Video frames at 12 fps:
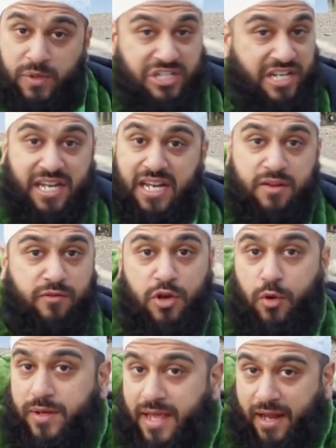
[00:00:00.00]
which he didn't even
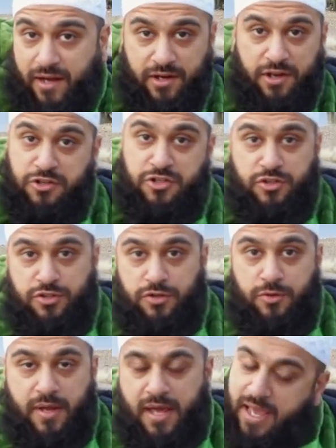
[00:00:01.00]
know he had an addiction
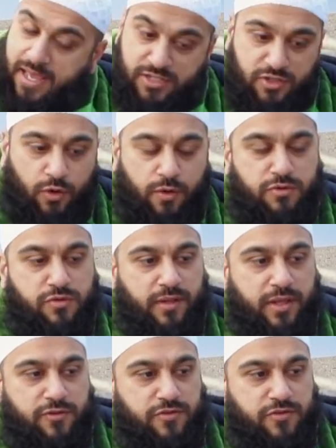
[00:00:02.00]
to. His story was really